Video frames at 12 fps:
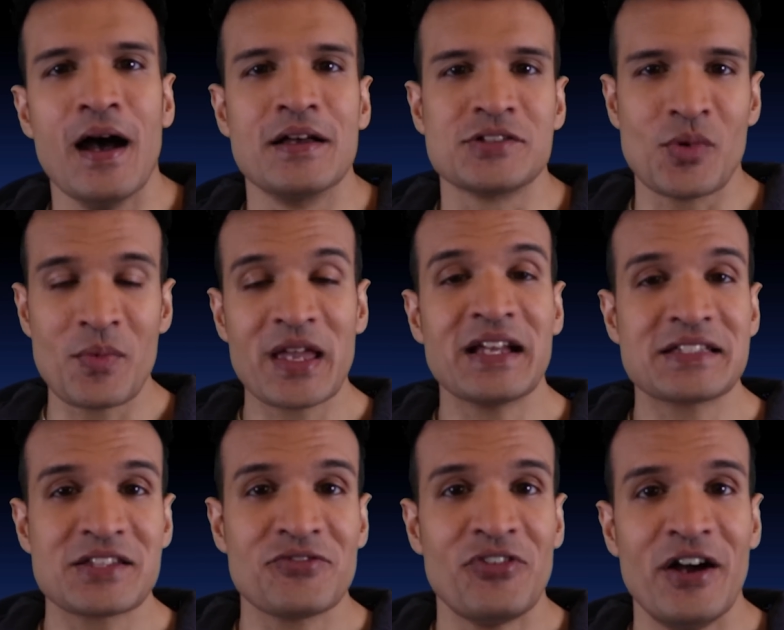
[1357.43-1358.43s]
So when we get
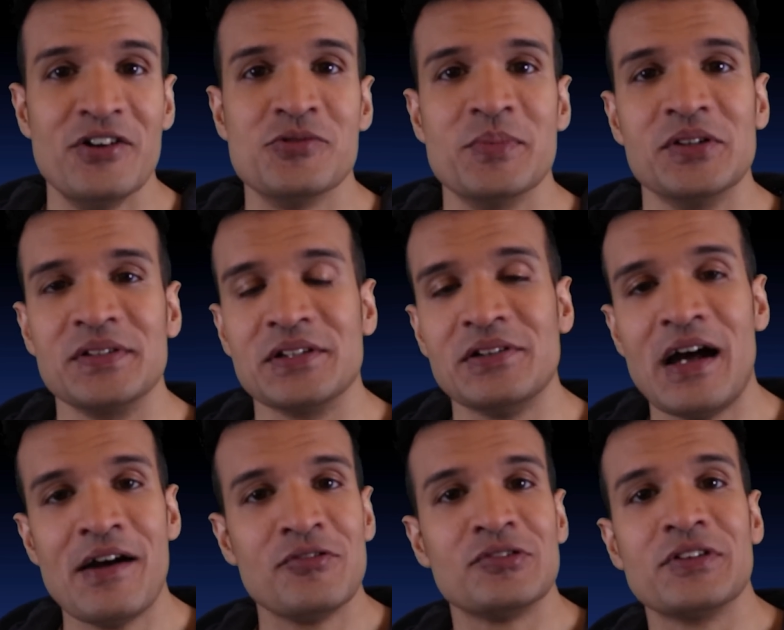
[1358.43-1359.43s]
to the final build, it'll
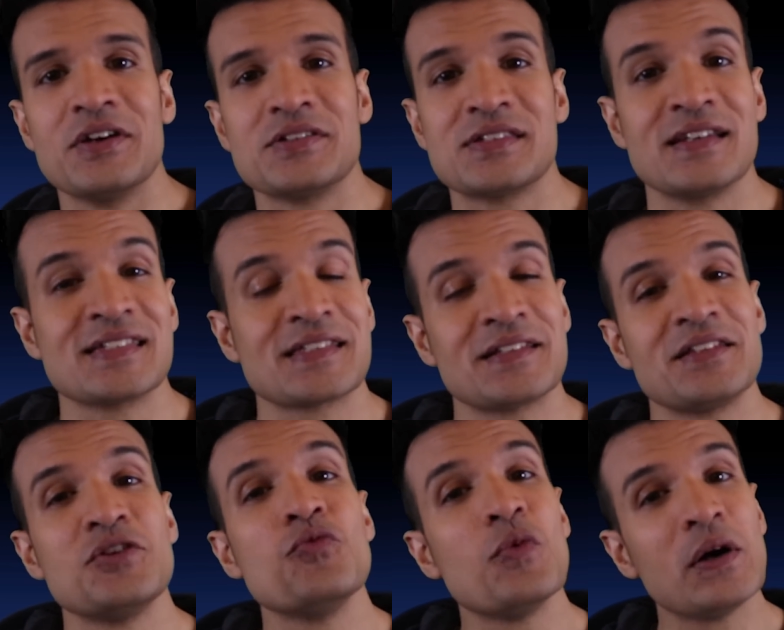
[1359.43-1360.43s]
have all those things,
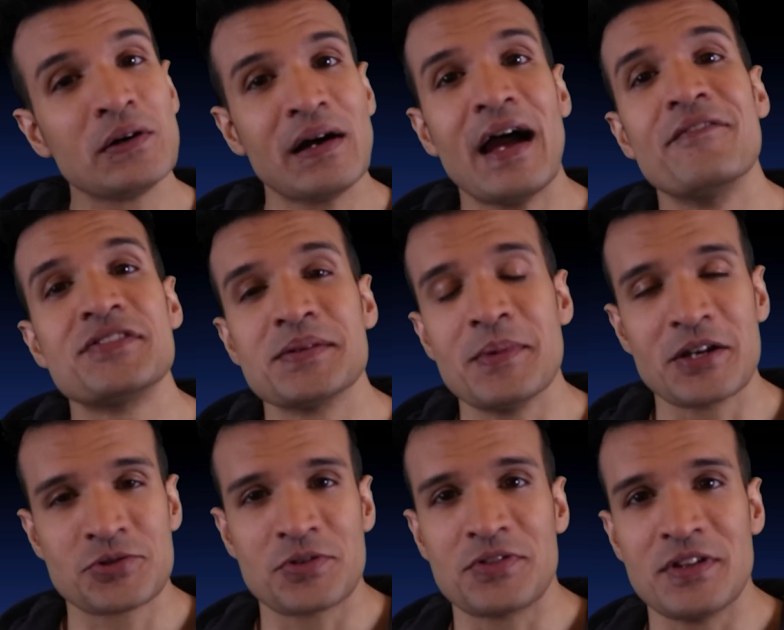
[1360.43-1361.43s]
and you will have some
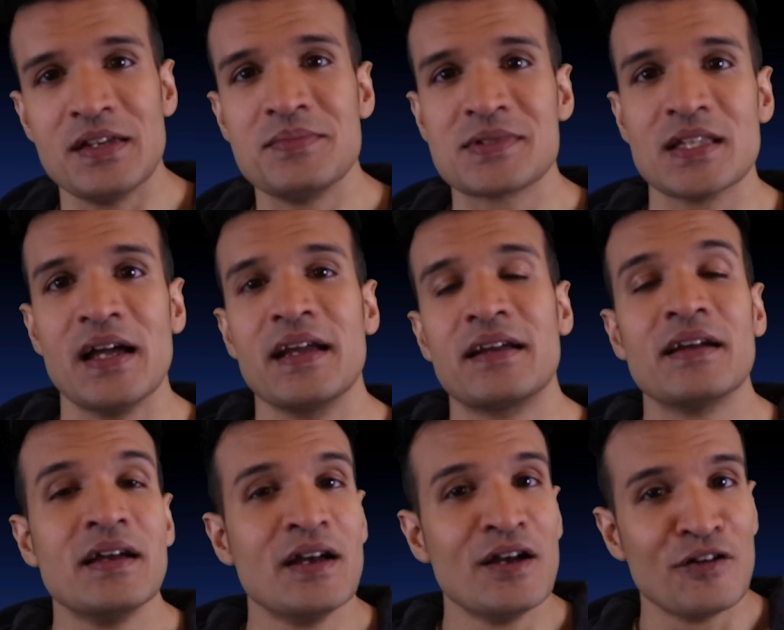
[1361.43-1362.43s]
extra themes like
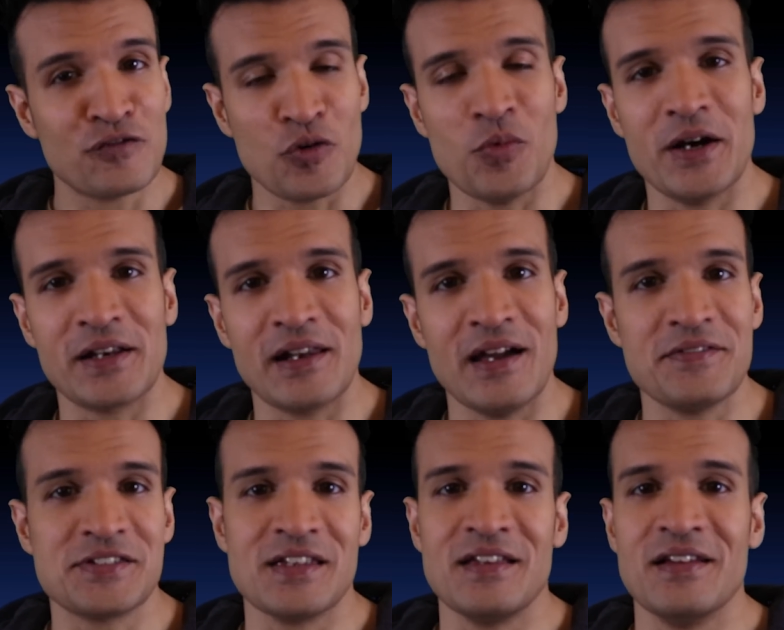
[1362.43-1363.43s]
for World Life
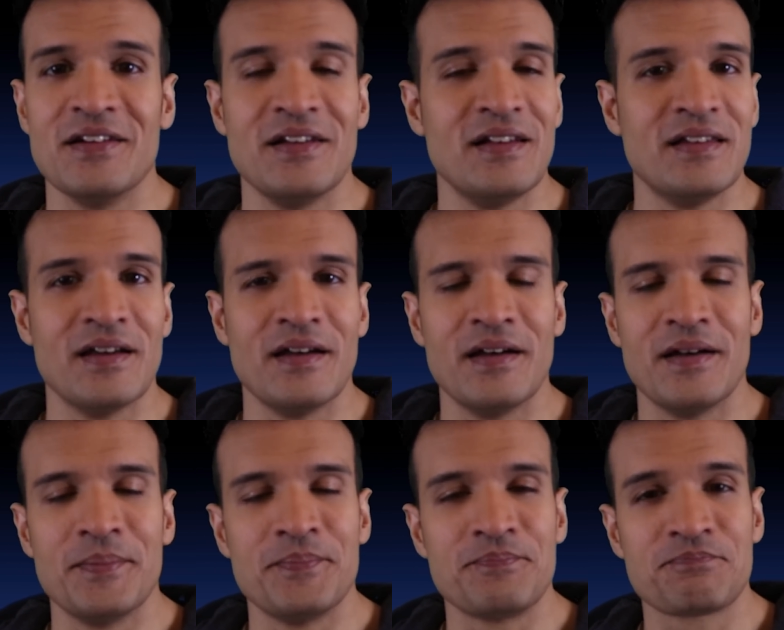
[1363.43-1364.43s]
Cena
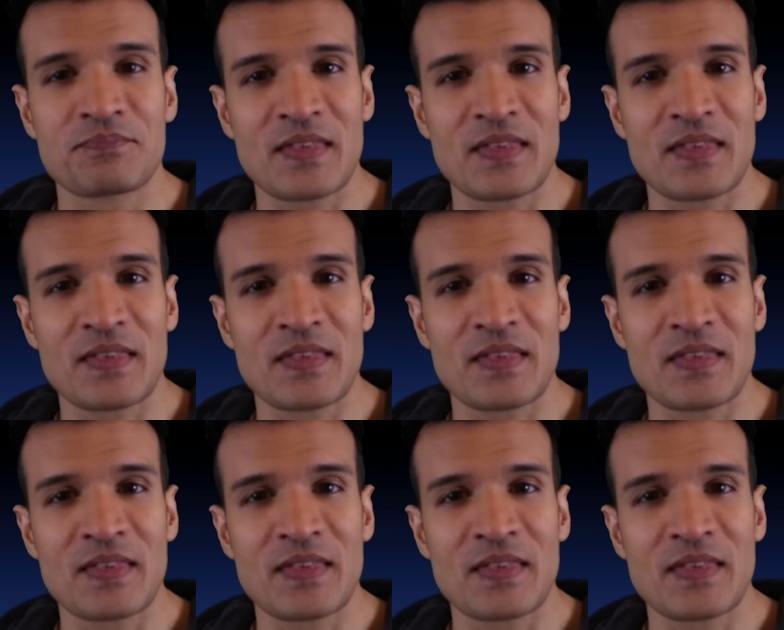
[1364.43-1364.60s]
and